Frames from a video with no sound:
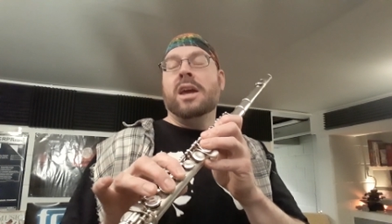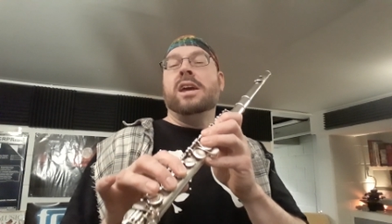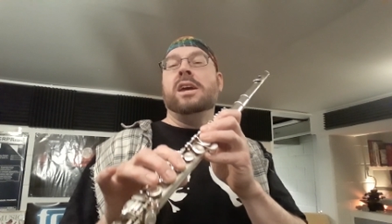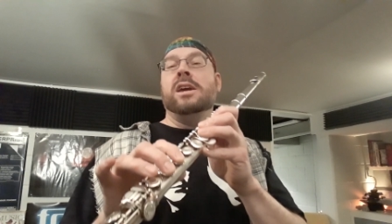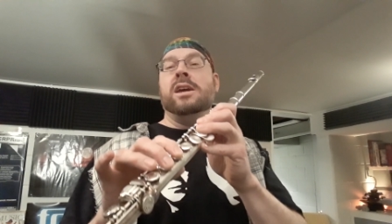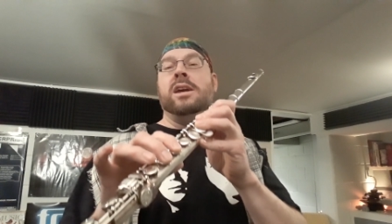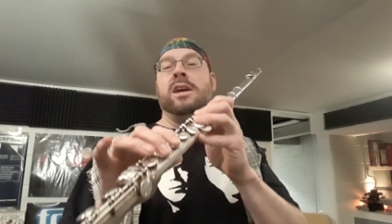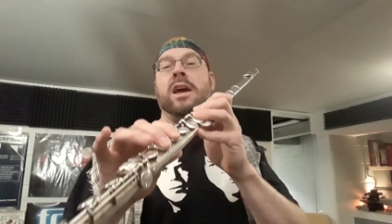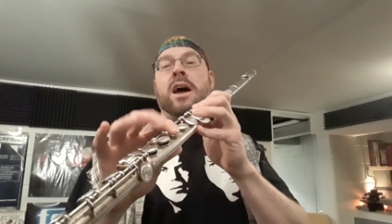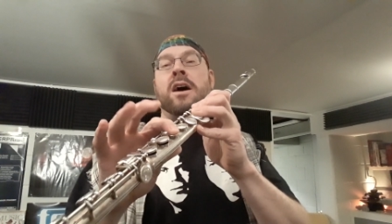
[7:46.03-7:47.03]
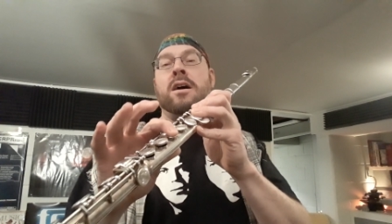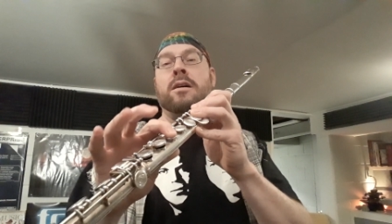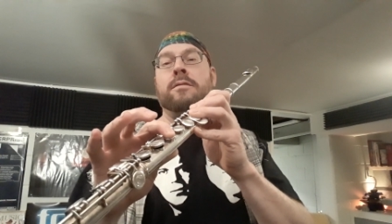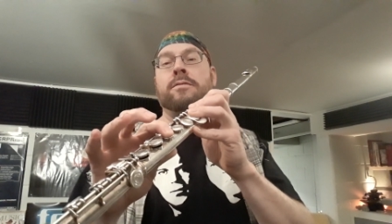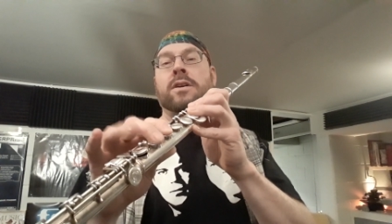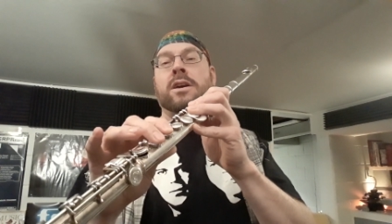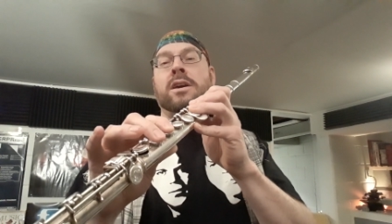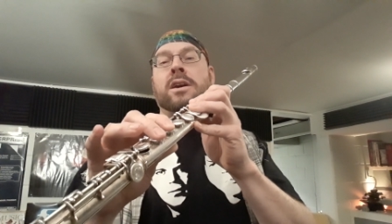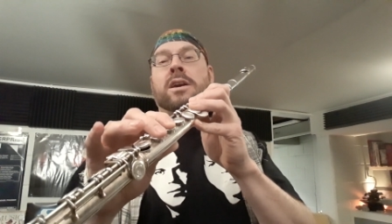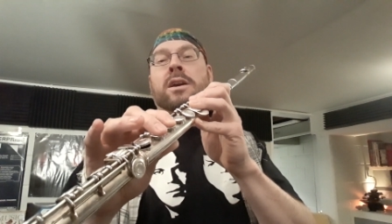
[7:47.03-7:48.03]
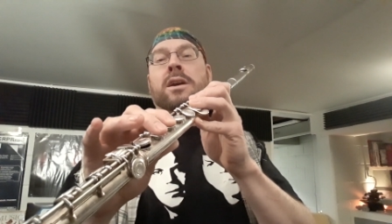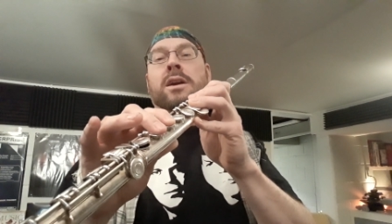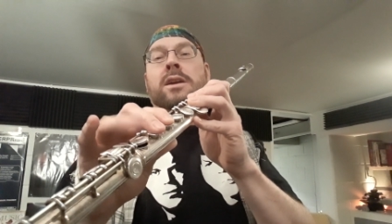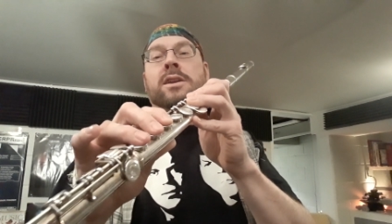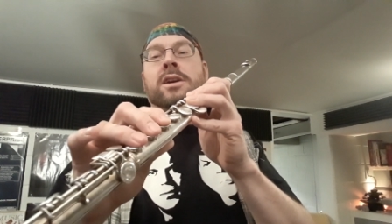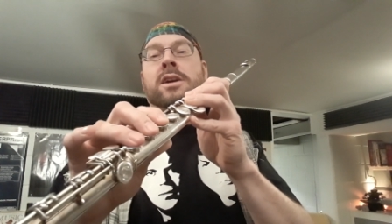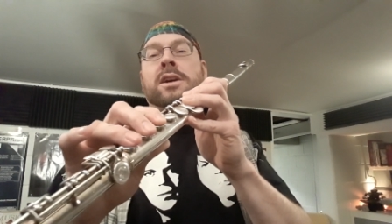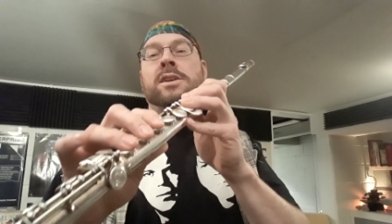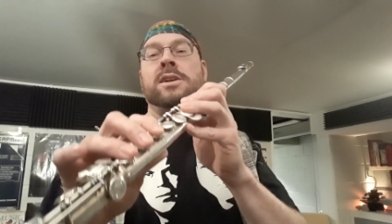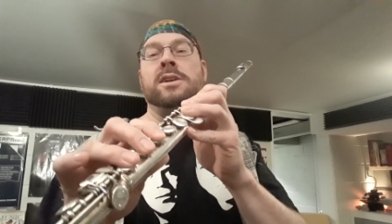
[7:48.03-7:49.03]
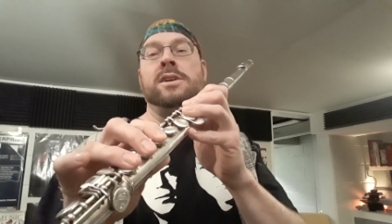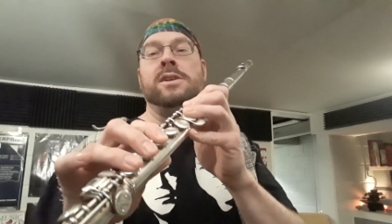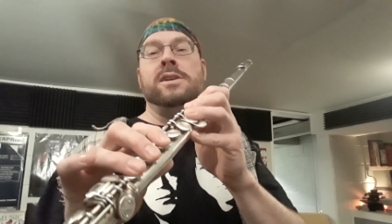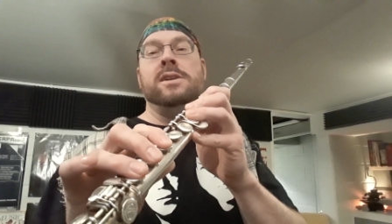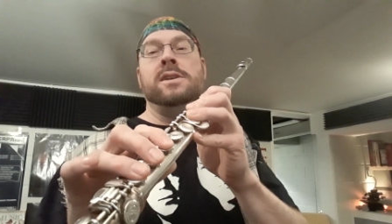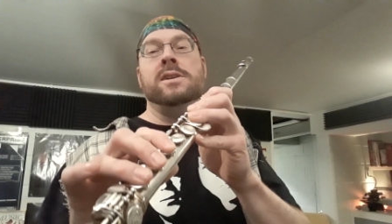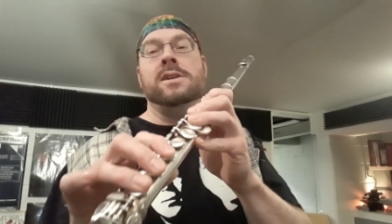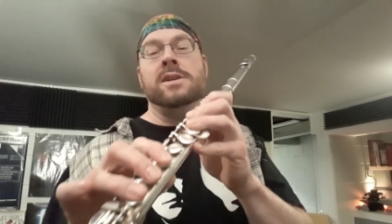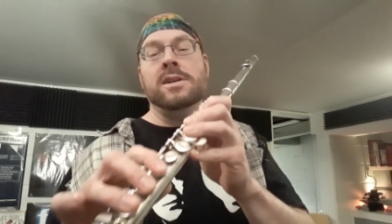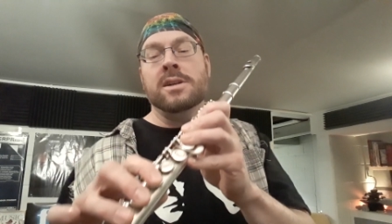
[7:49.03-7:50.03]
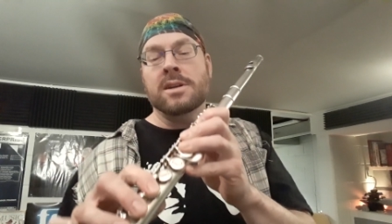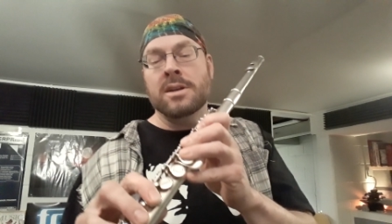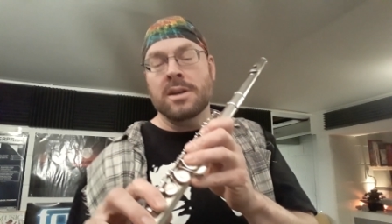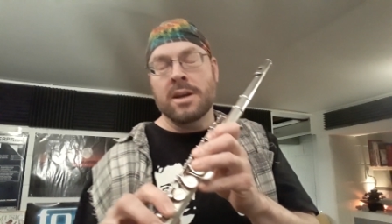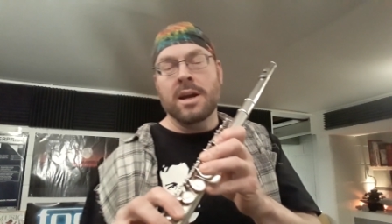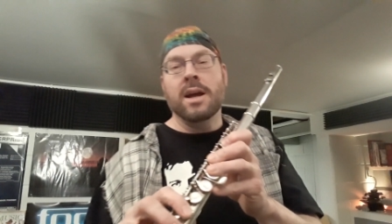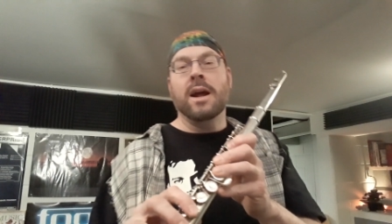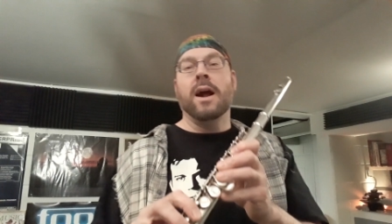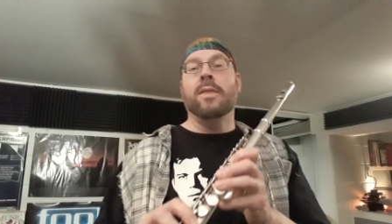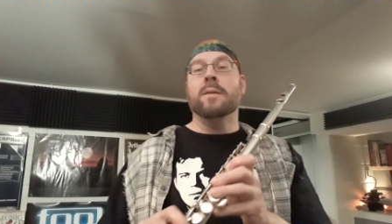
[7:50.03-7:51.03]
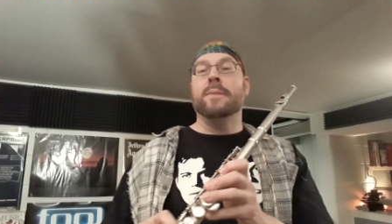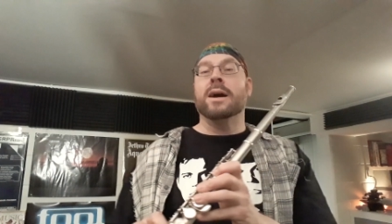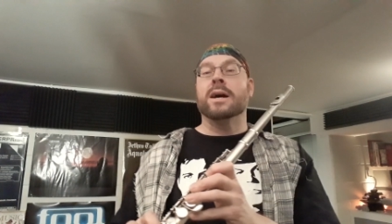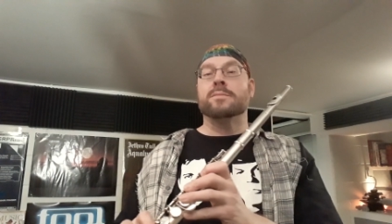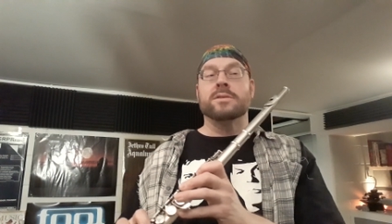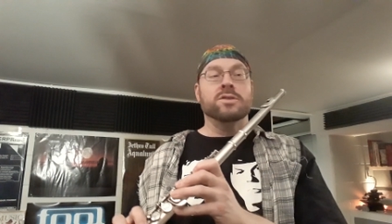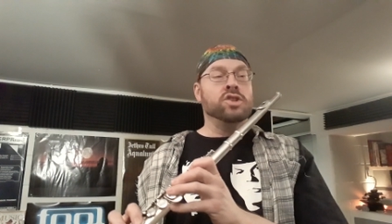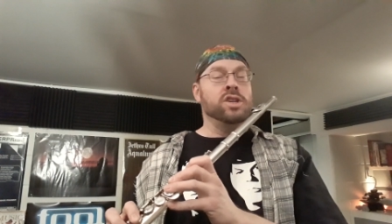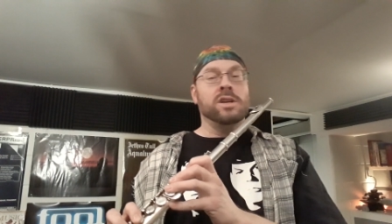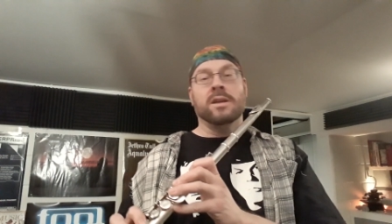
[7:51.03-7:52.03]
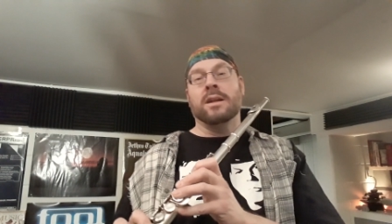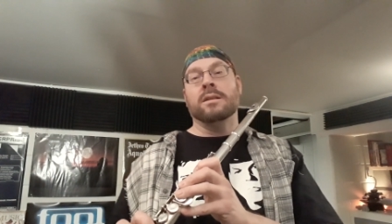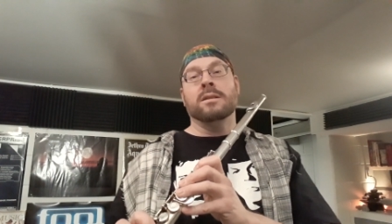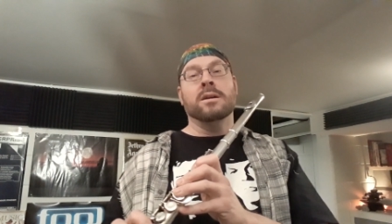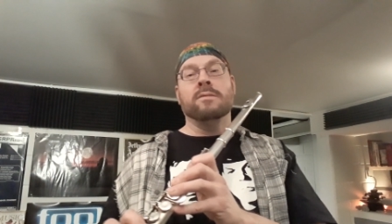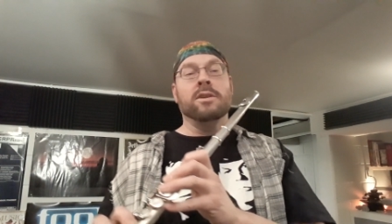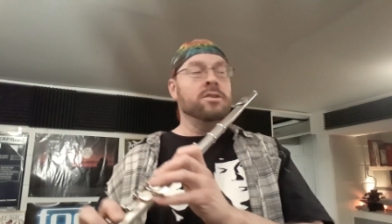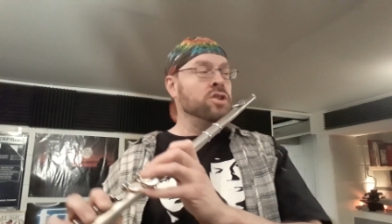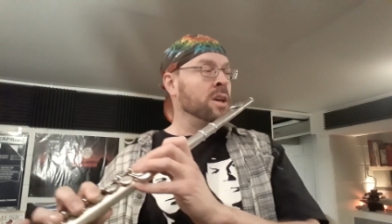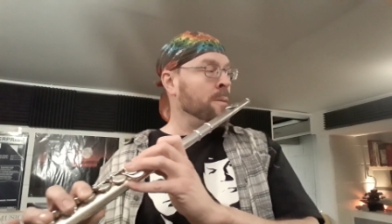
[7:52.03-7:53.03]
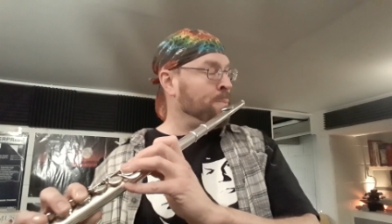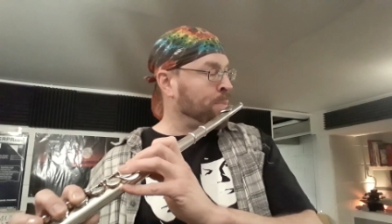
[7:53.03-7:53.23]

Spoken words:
E, F, E, D, D. And then back up to the G, that lovely G.